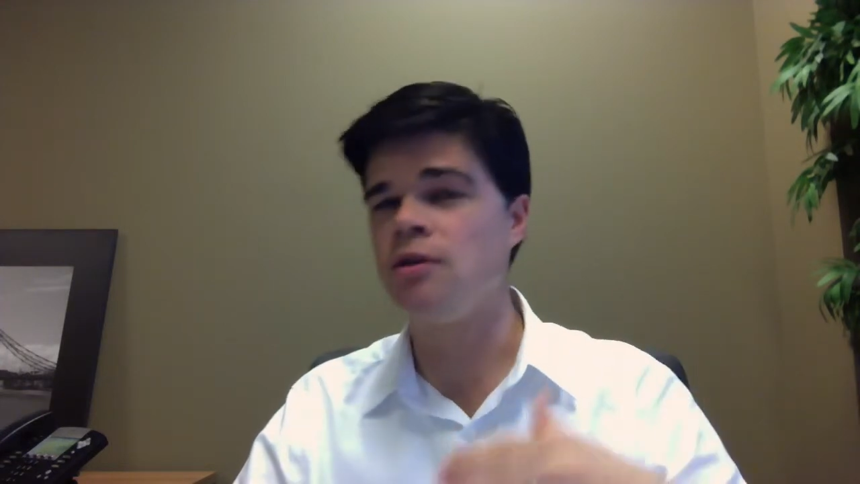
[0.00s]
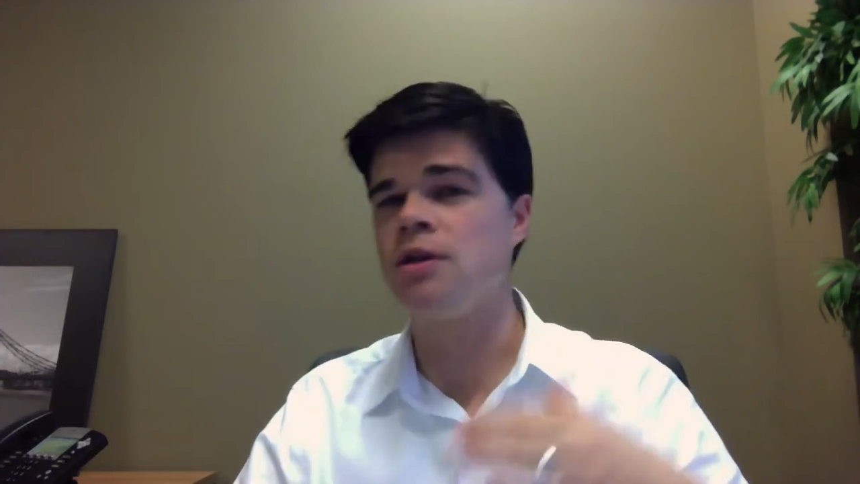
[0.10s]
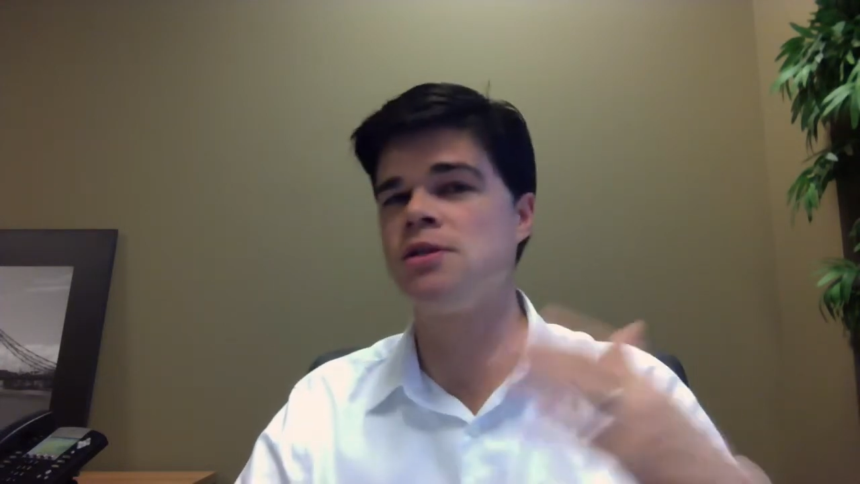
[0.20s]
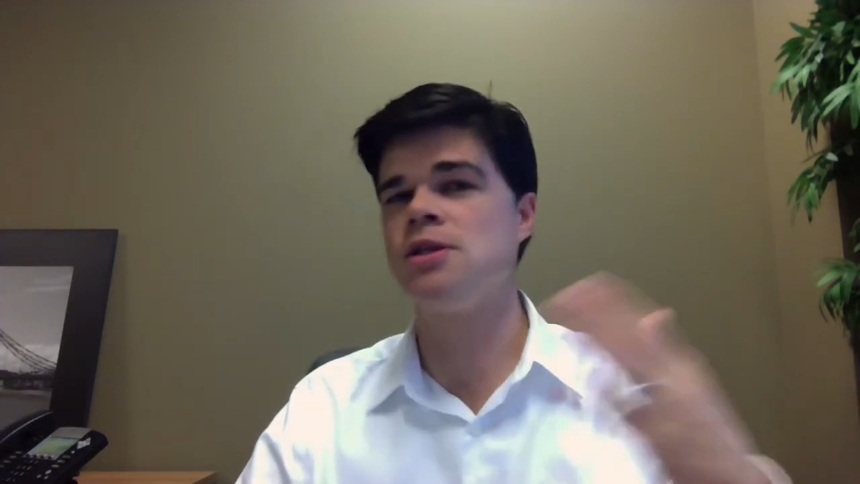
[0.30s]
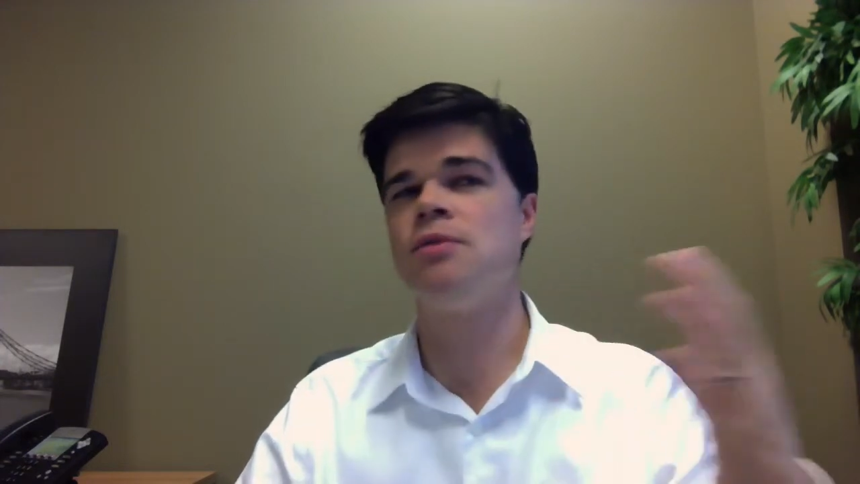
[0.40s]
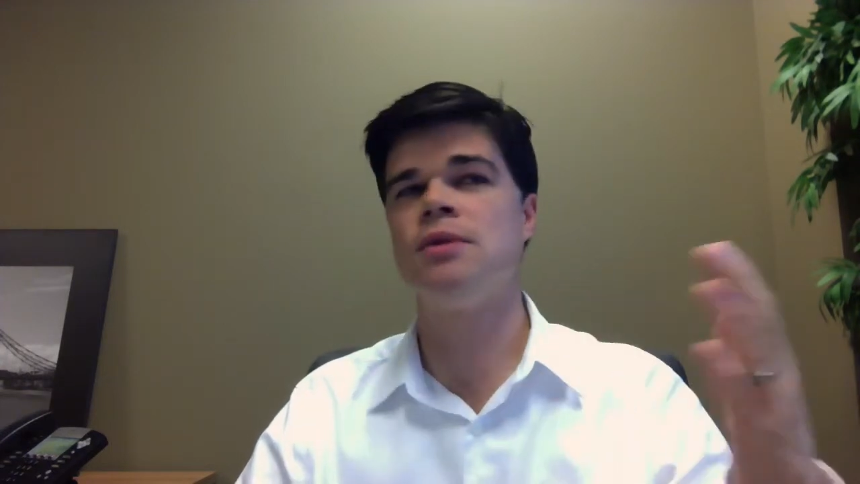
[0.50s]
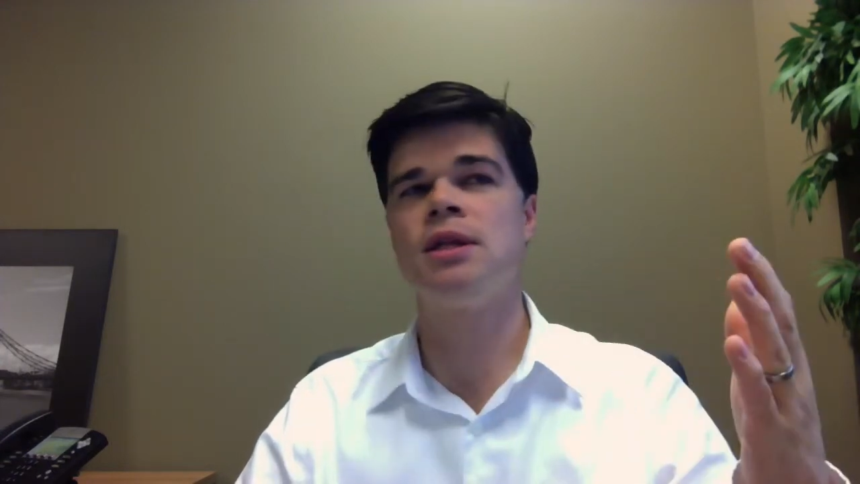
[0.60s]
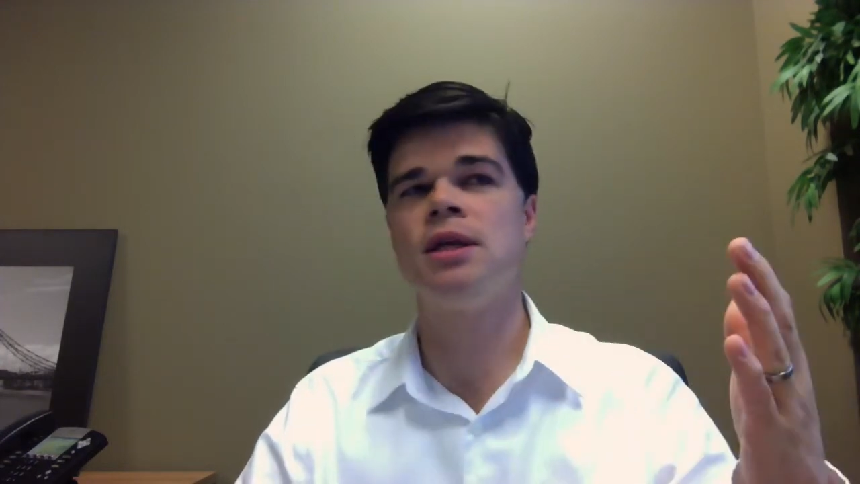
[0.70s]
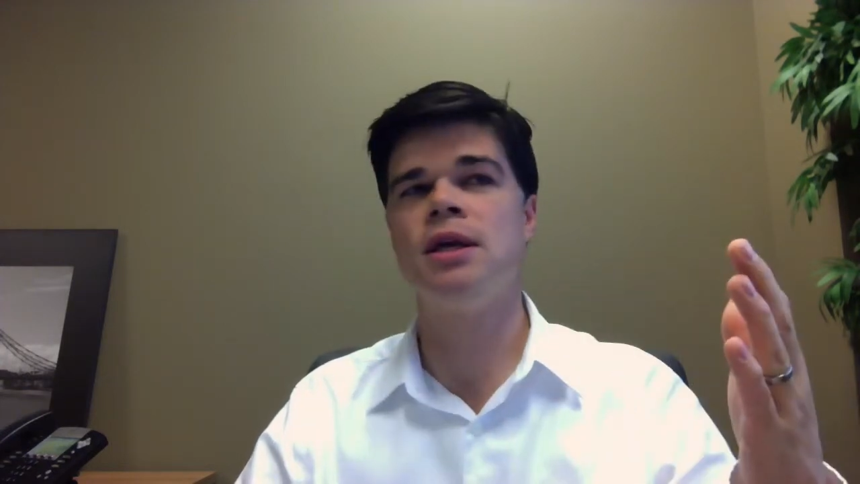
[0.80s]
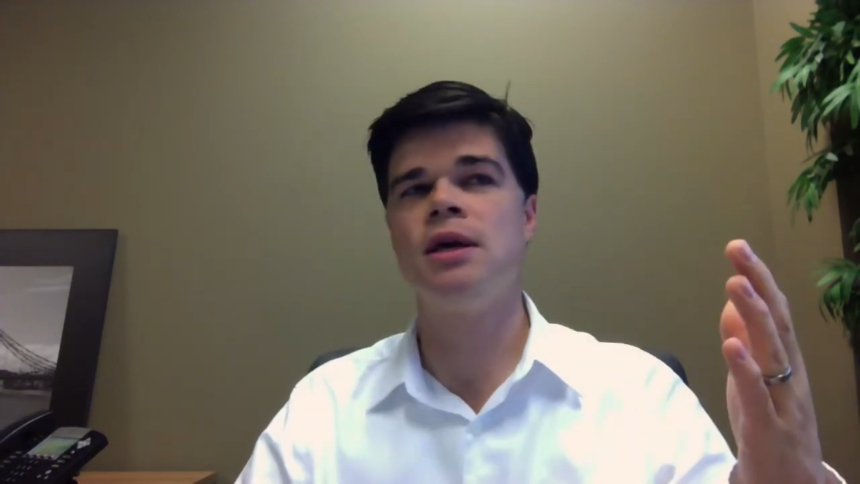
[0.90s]
You can see
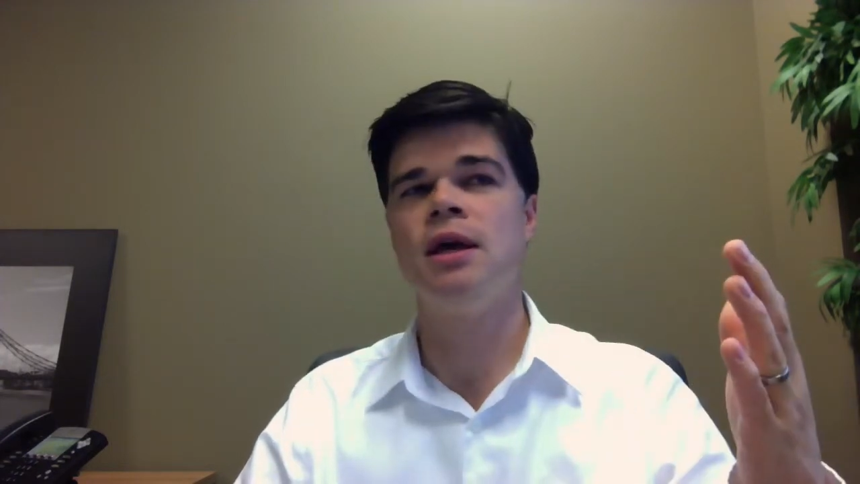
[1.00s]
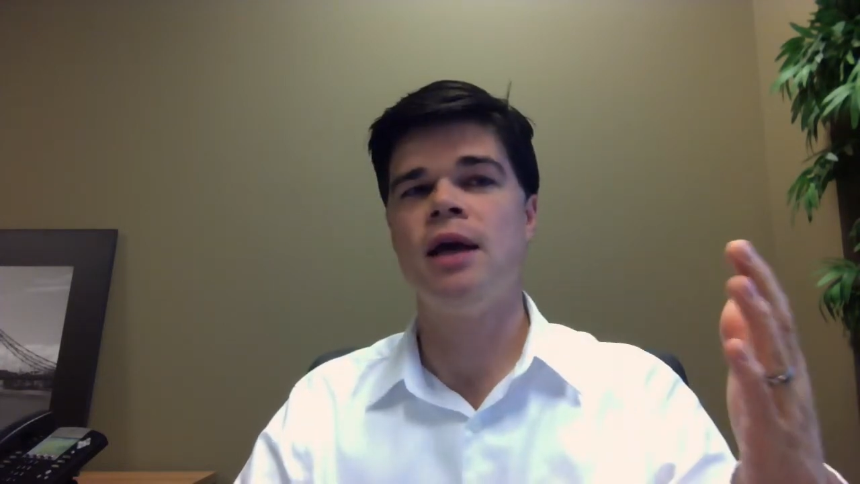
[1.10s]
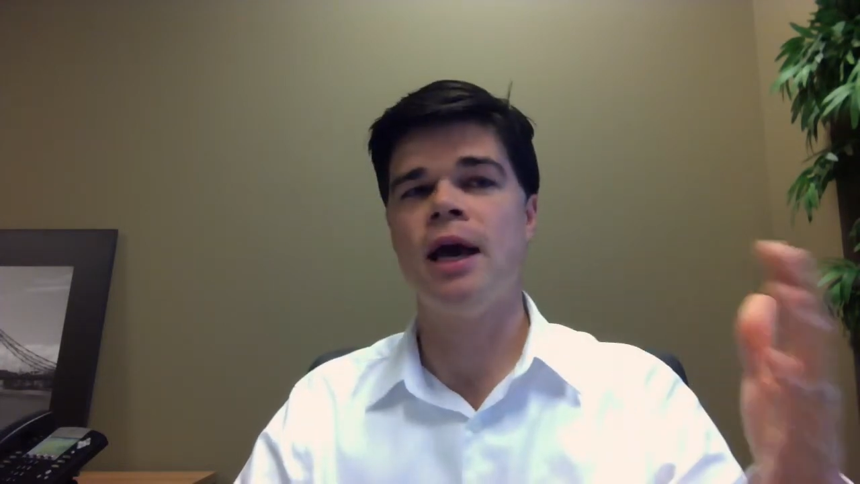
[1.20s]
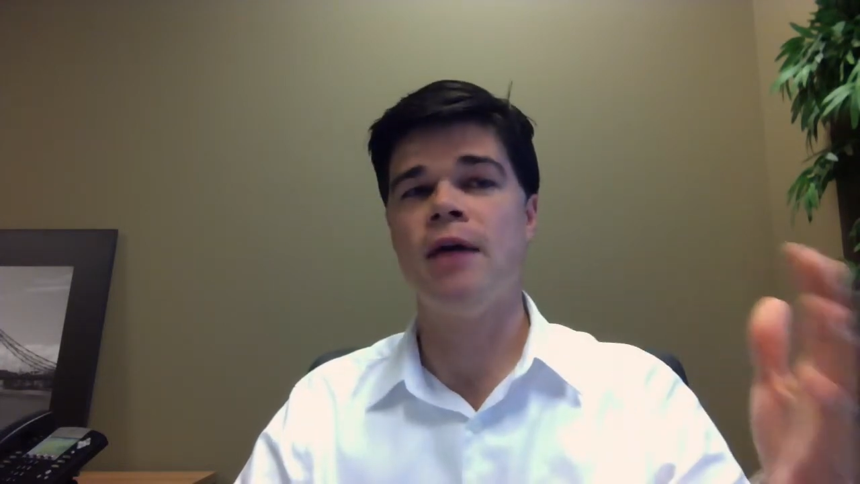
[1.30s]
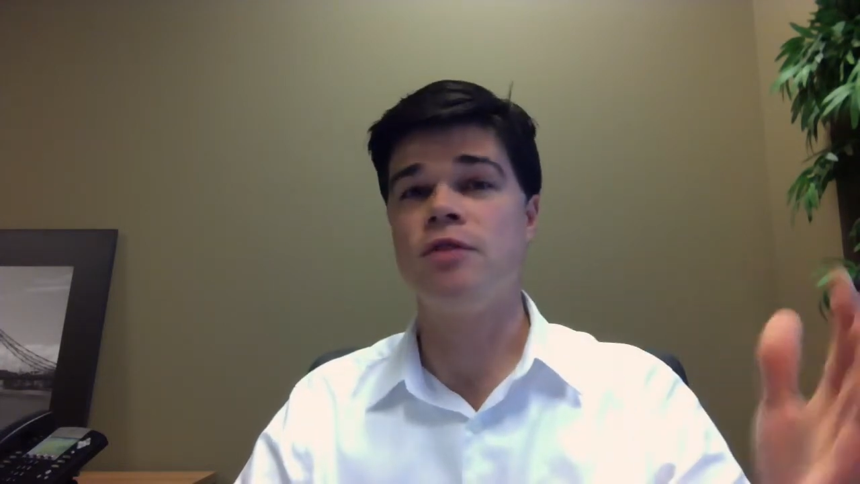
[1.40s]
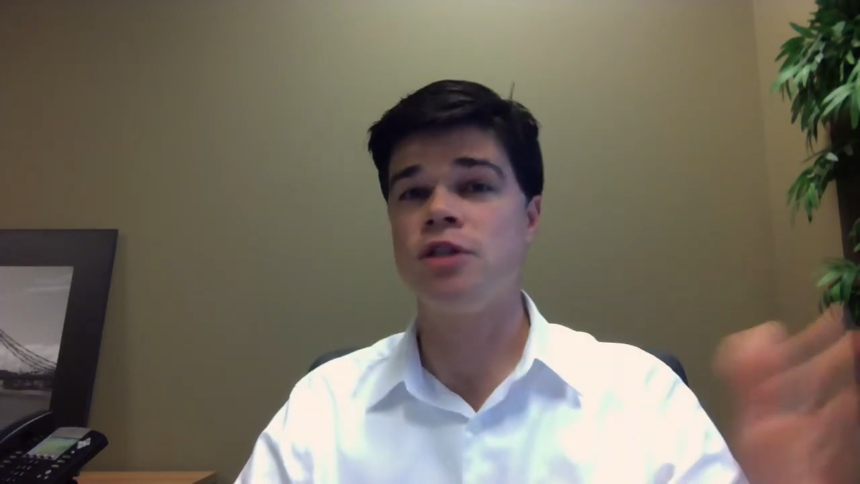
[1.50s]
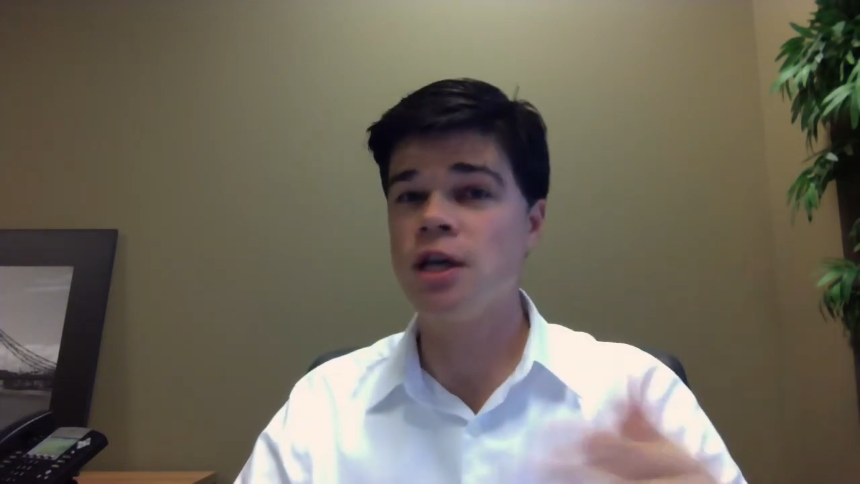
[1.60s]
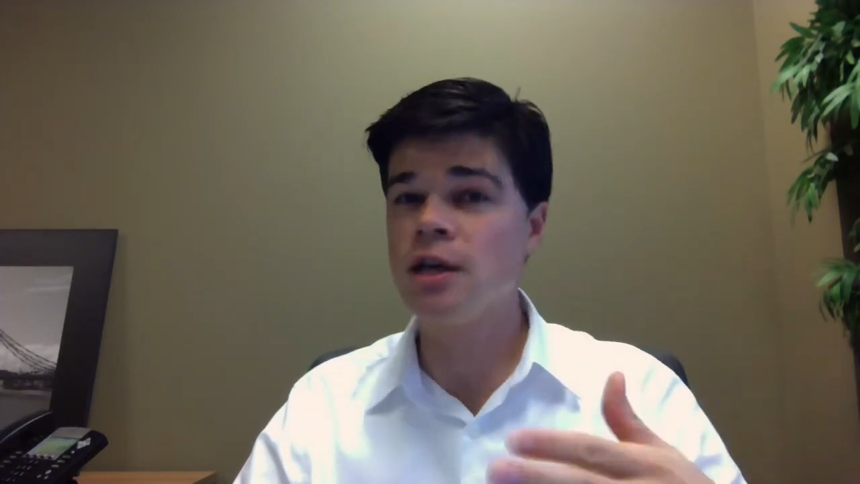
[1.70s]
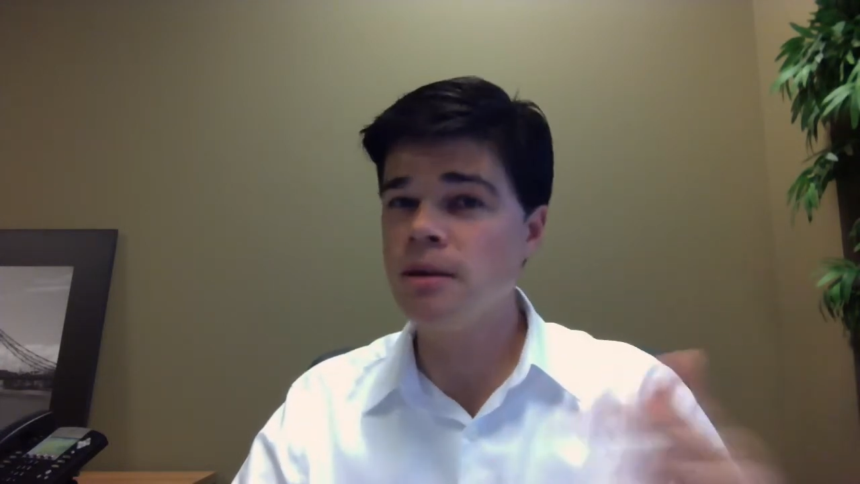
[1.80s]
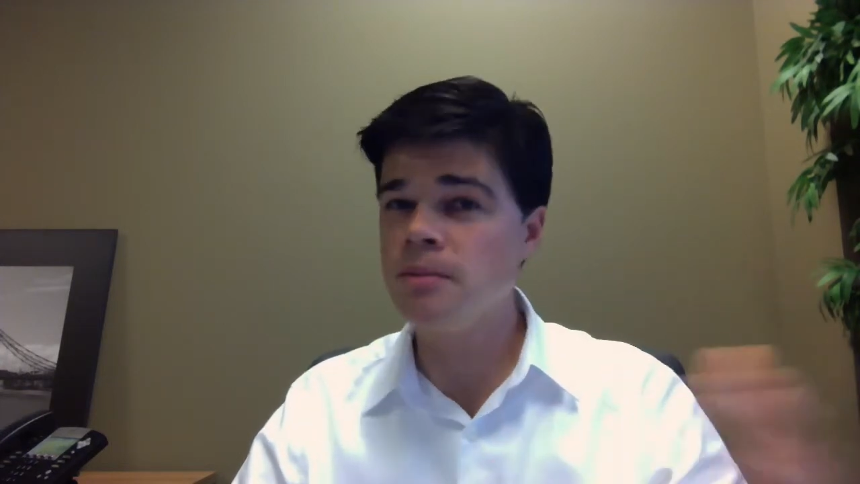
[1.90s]
what the average
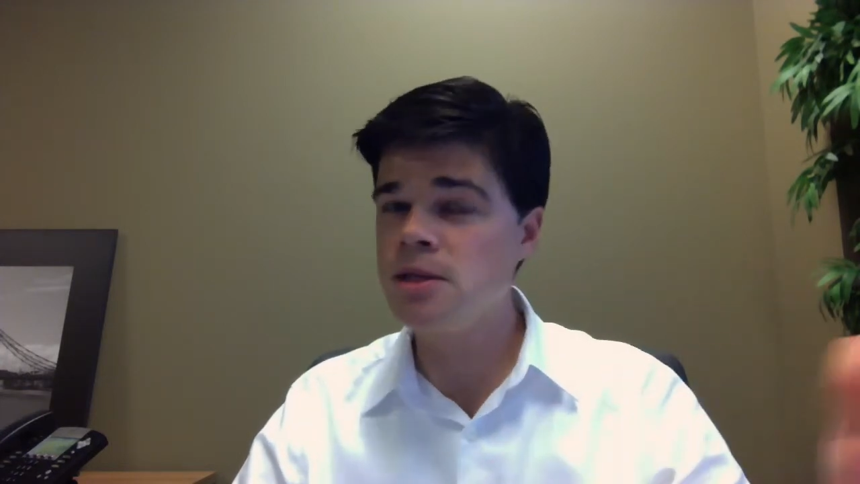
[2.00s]
income